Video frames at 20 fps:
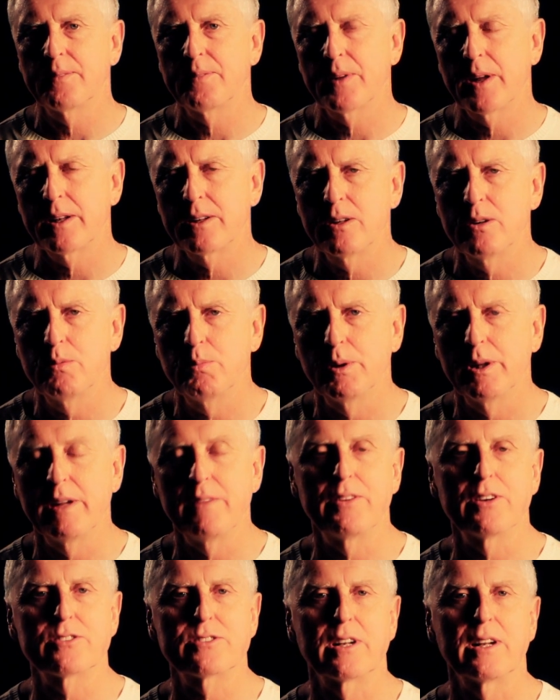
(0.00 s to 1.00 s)
I do
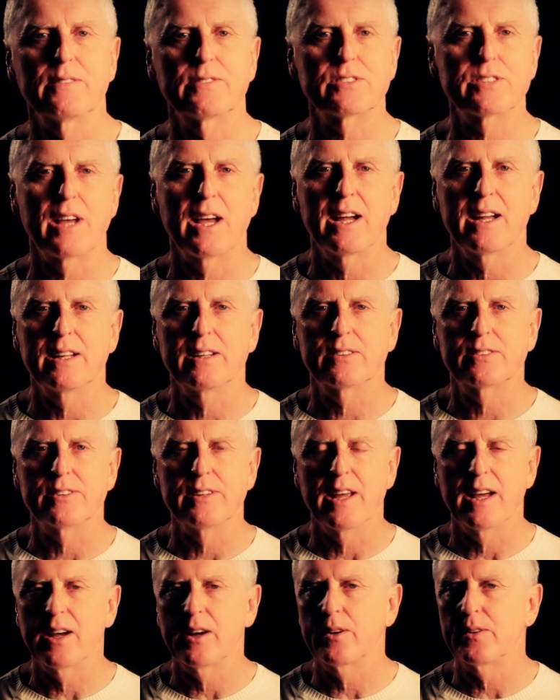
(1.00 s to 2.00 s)
believe there's enough science
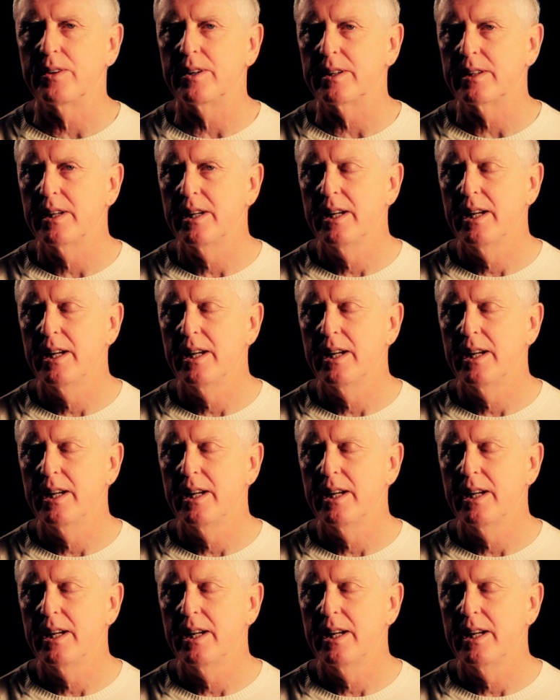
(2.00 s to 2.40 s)
now that